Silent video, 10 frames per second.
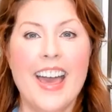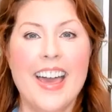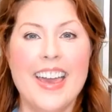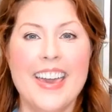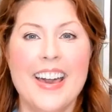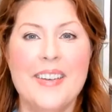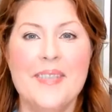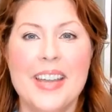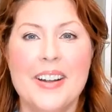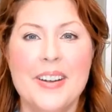Hi, I'm
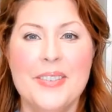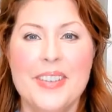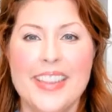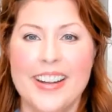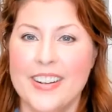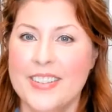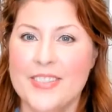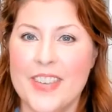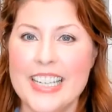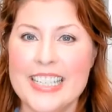Erin with Erin's
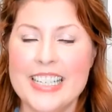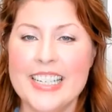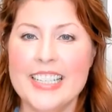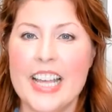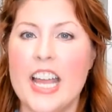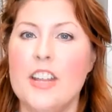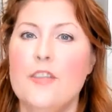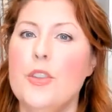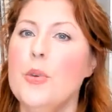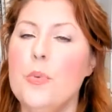Faces, and
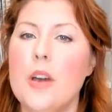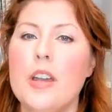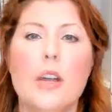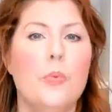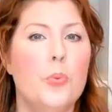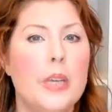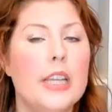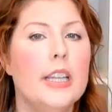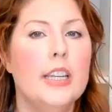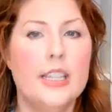if you want a
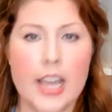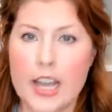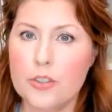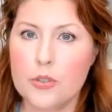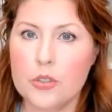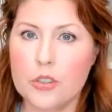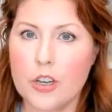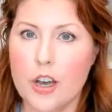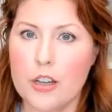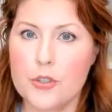really natural
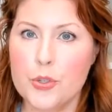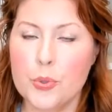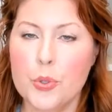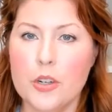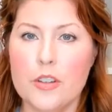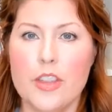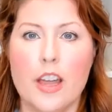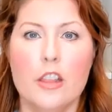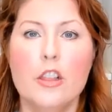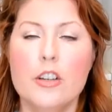contour
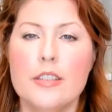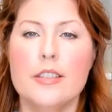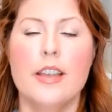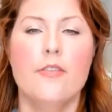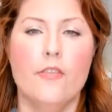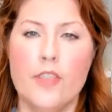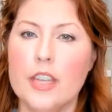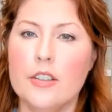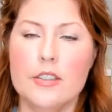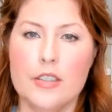that looks and
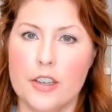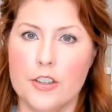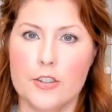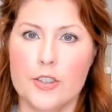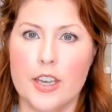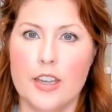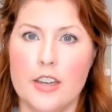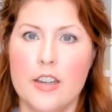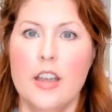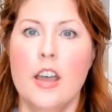feels like your
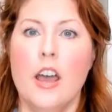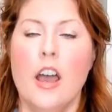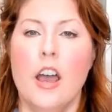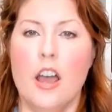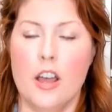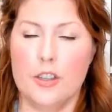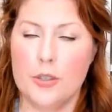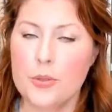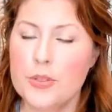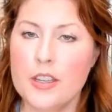skin,
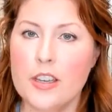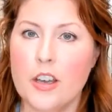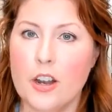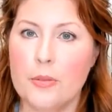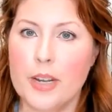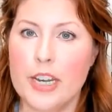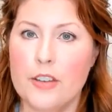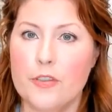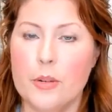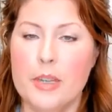using our
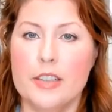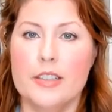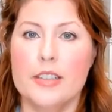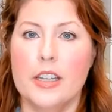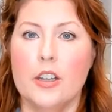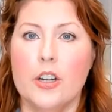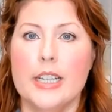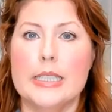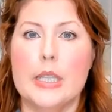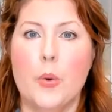Radiant Firming Concealer
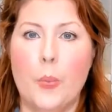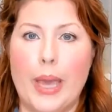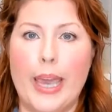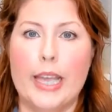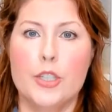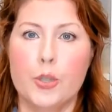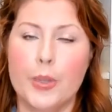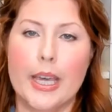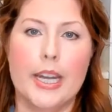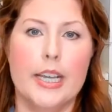is the way to
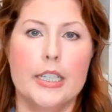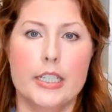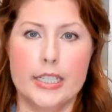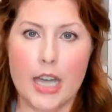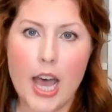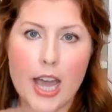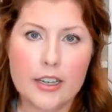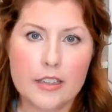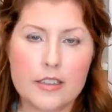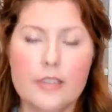get it done.
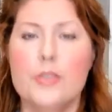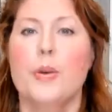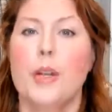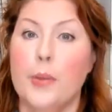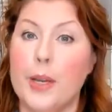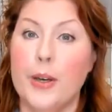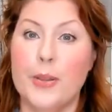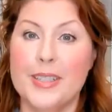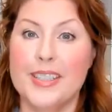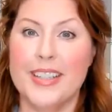So here we go.
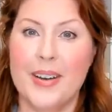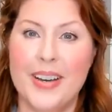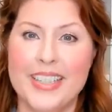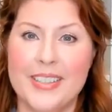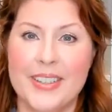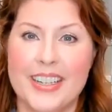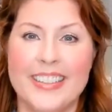This is how I do it.